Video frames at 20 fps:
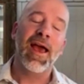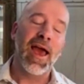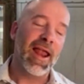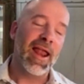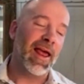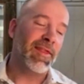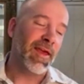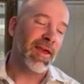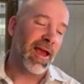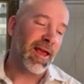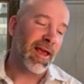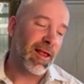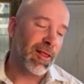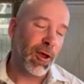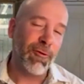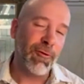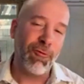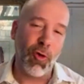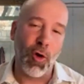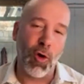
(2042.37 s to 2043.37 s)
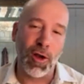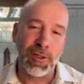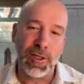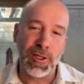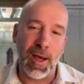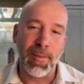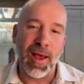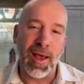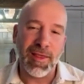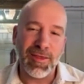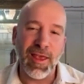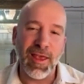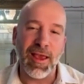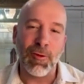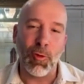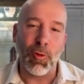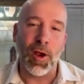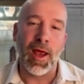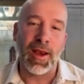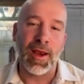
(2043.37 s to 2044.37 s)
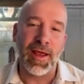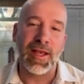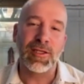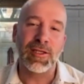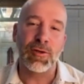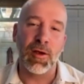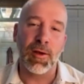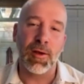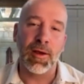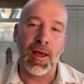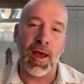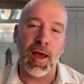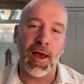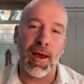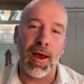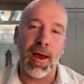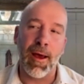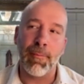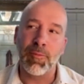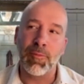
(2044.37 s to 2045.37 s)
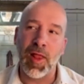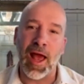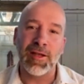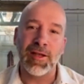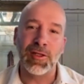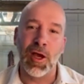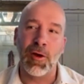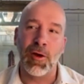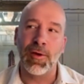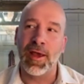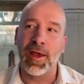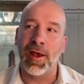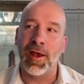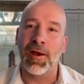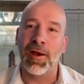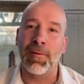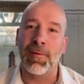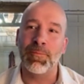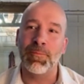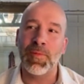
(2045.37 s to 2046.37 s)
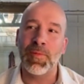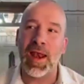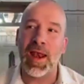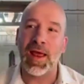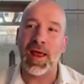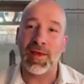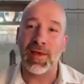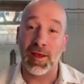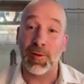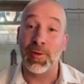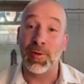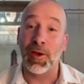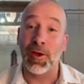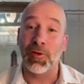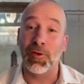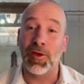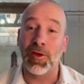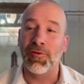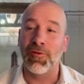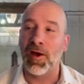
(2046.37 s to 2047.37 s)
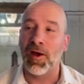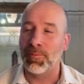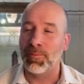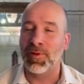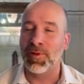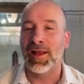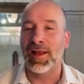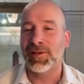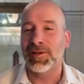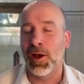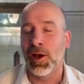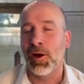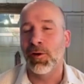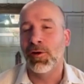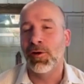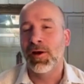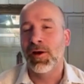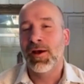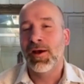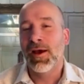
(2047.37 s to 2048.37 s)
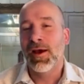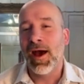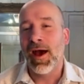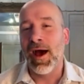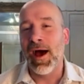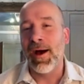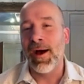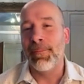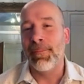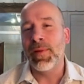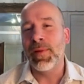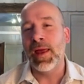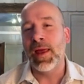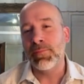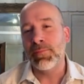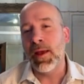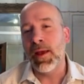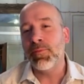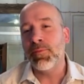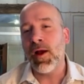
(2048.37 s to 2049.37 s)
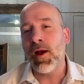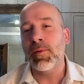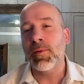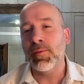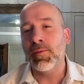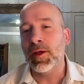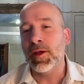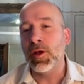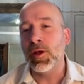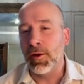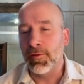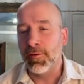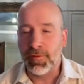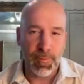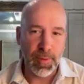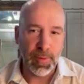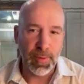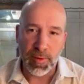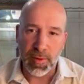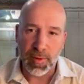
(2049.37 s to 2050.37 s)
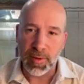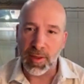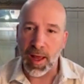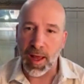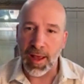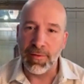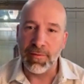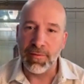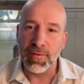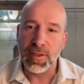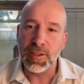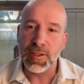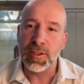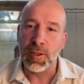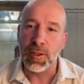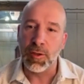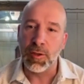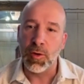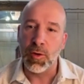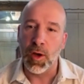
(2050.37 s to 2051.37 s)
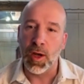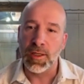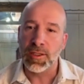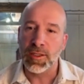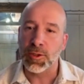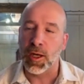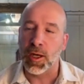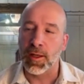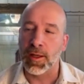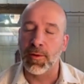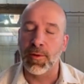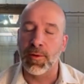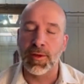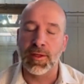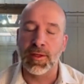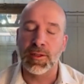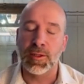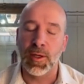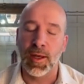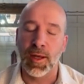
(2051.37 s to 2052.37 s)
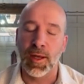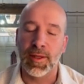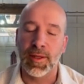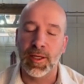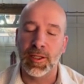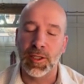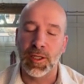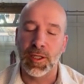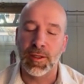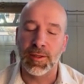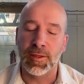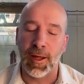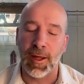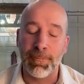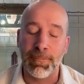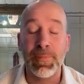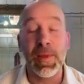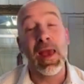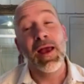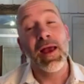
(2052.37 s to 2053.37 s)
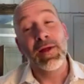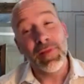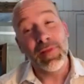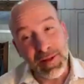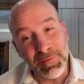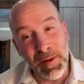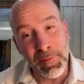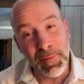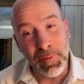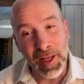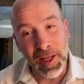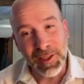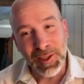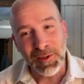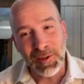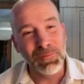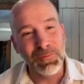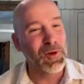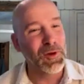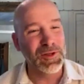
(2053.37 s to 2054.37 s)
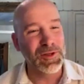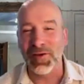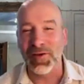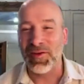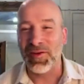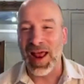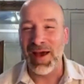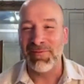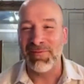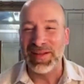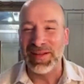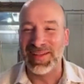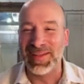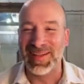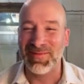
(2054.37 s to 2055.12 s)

And I look forward to. I mean, I think we're going to get to a plateau here, and I think it'll be a really fun plateau, and probably good for people's lives too who are struggling with this transition. So that's my prediction. We'll see if it happens.